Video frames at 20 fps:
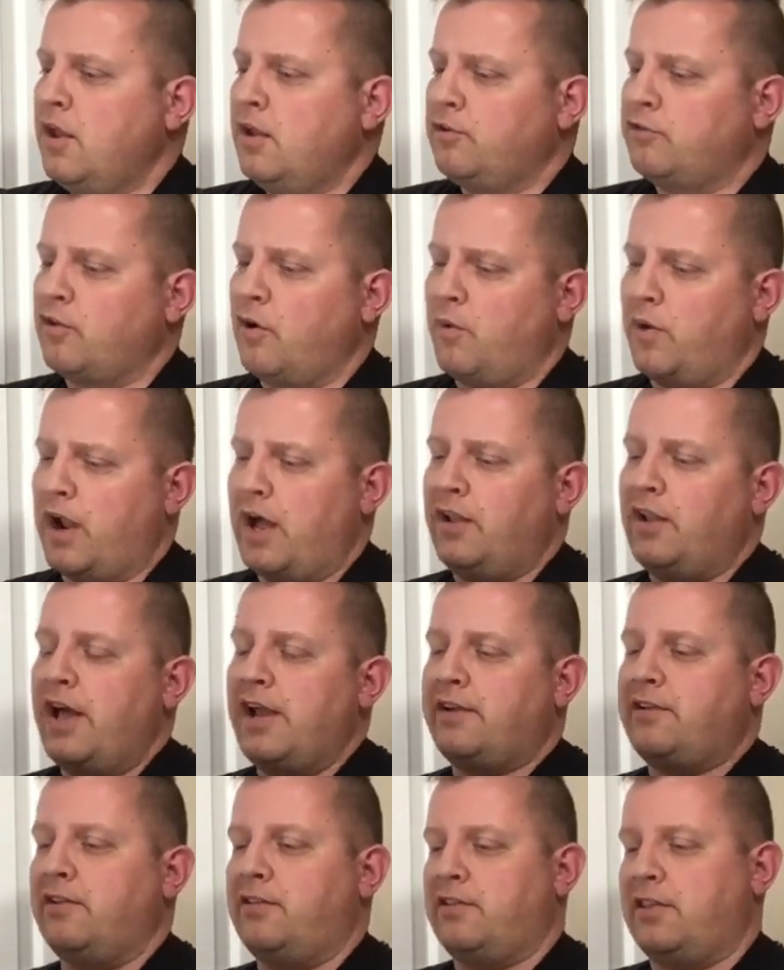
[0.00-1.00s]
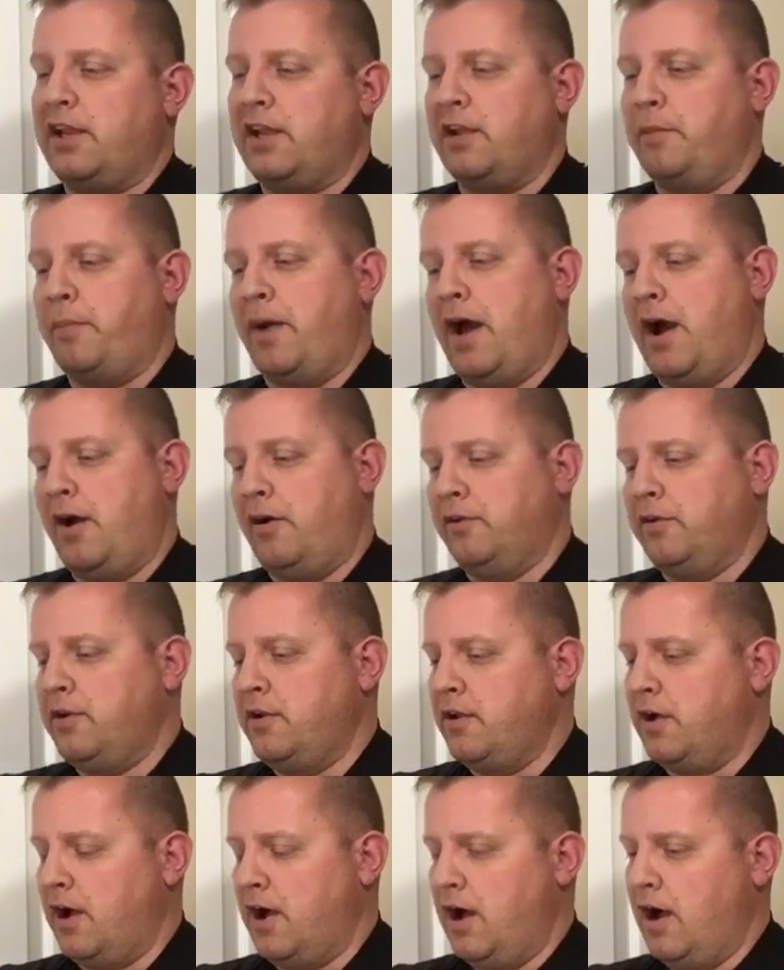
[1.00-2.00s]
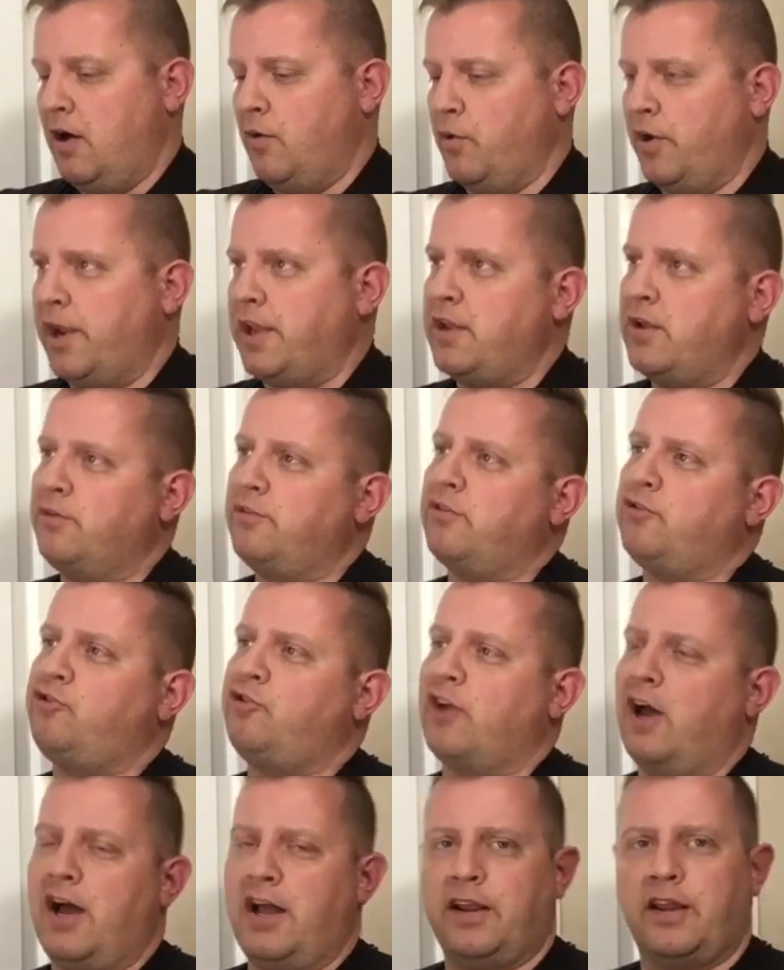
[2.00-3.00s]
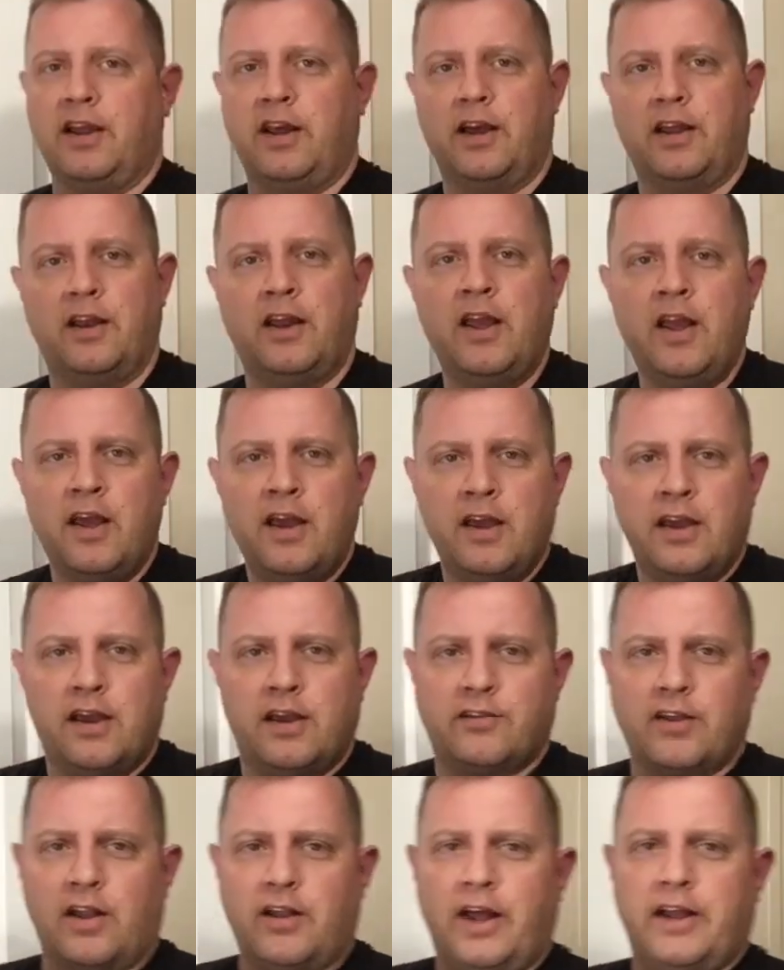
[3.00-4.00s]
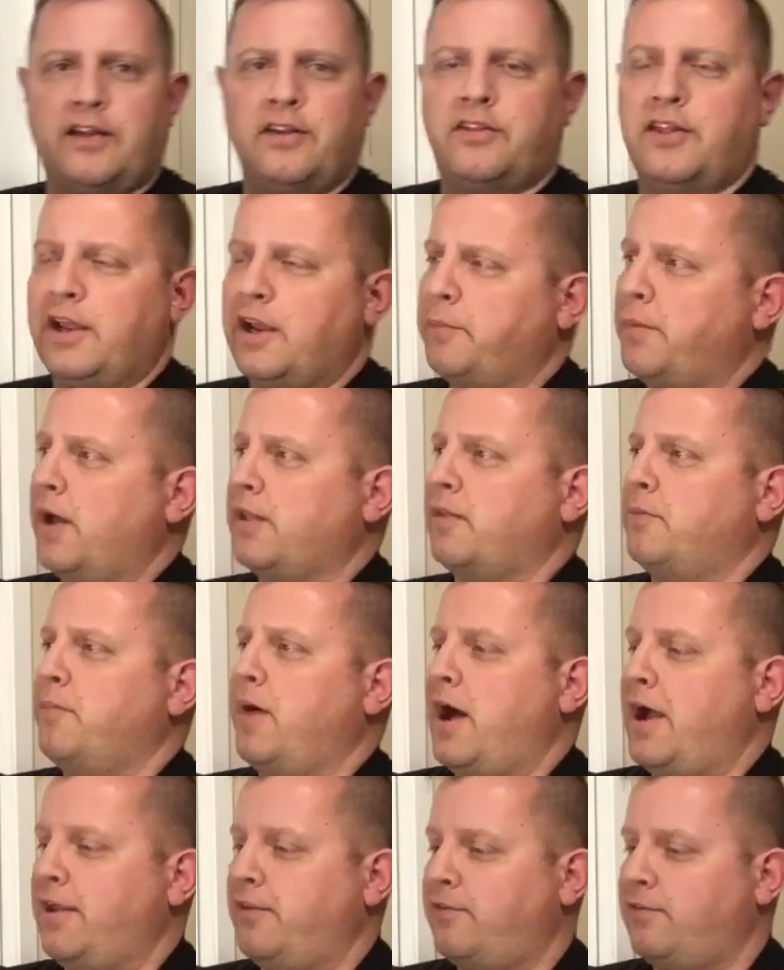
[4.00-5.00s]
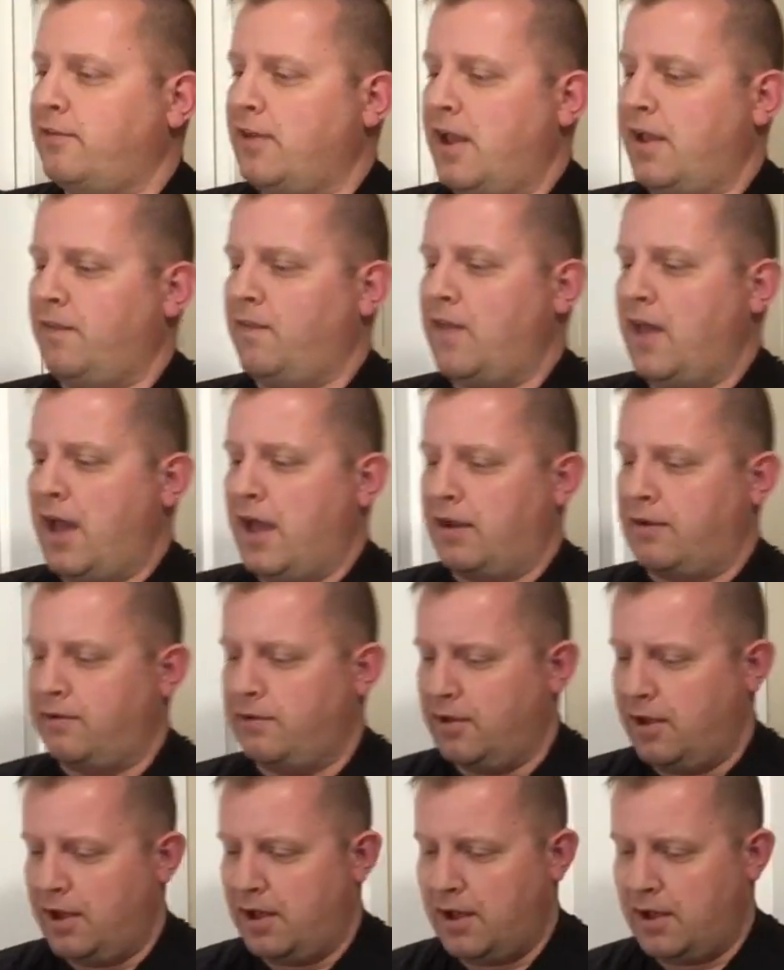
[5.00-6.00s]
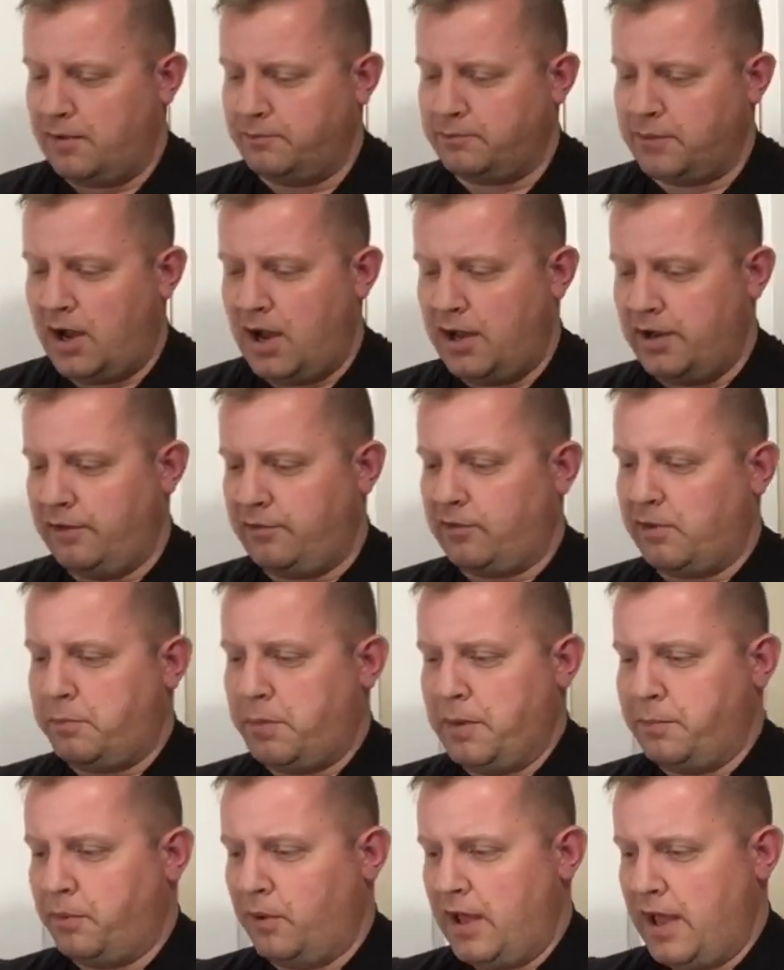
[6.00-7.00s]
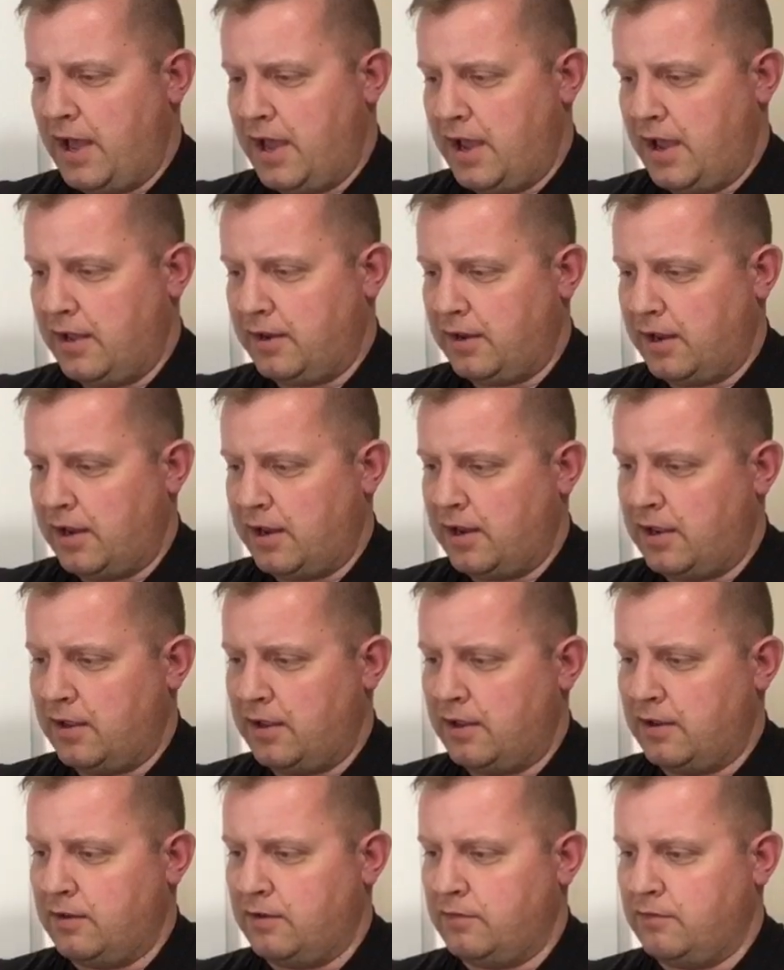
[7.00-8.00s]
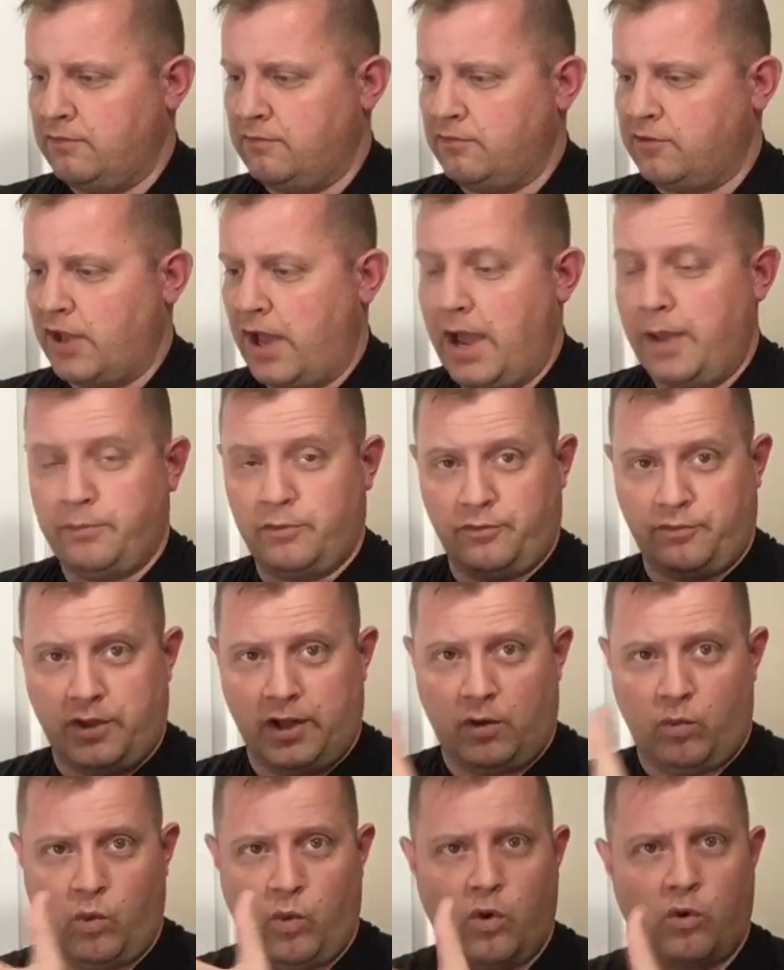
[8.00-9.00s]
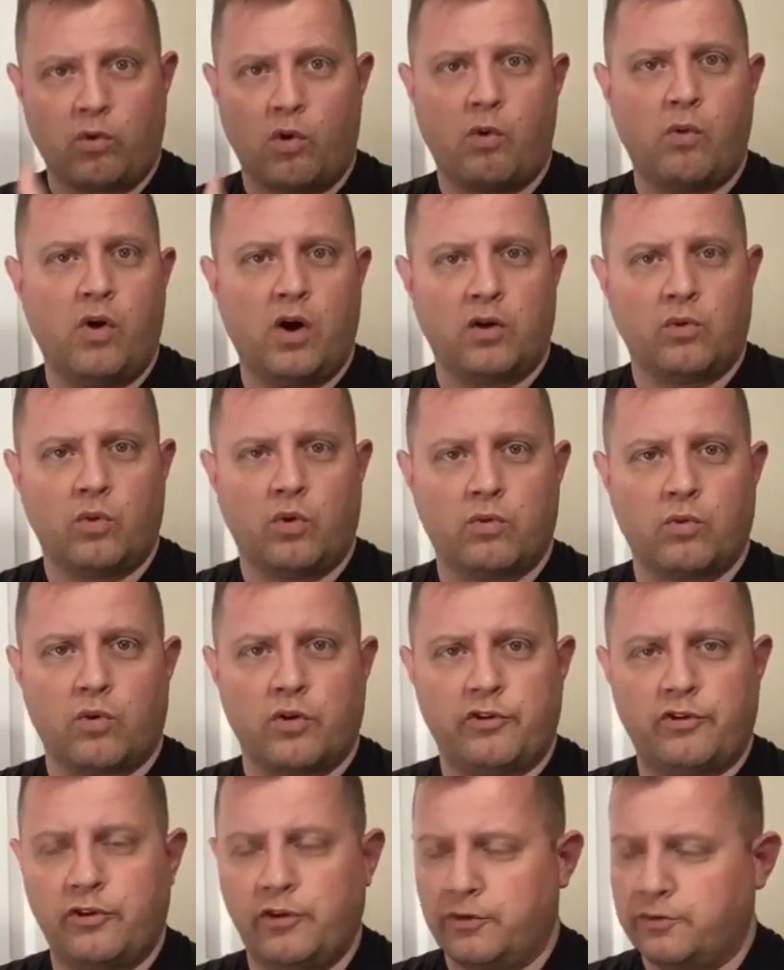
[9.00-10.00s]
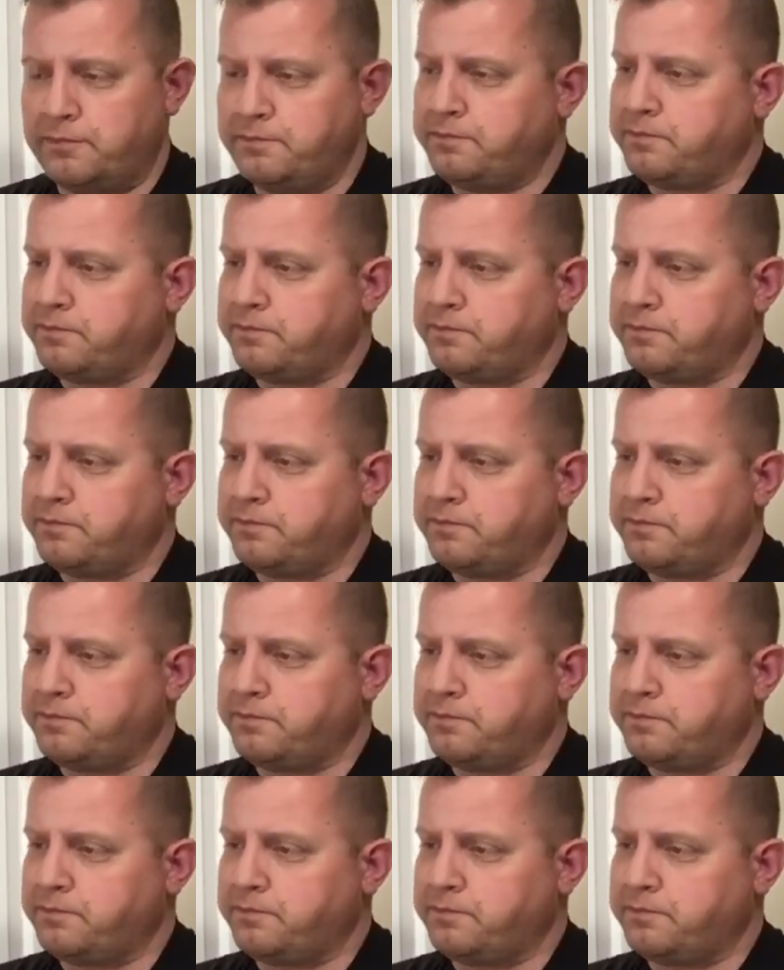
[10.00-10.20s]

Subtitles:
So what I like to think about when I use a shotgun is I like to think about the mindset that honestly people had in times of like World War I, World War II.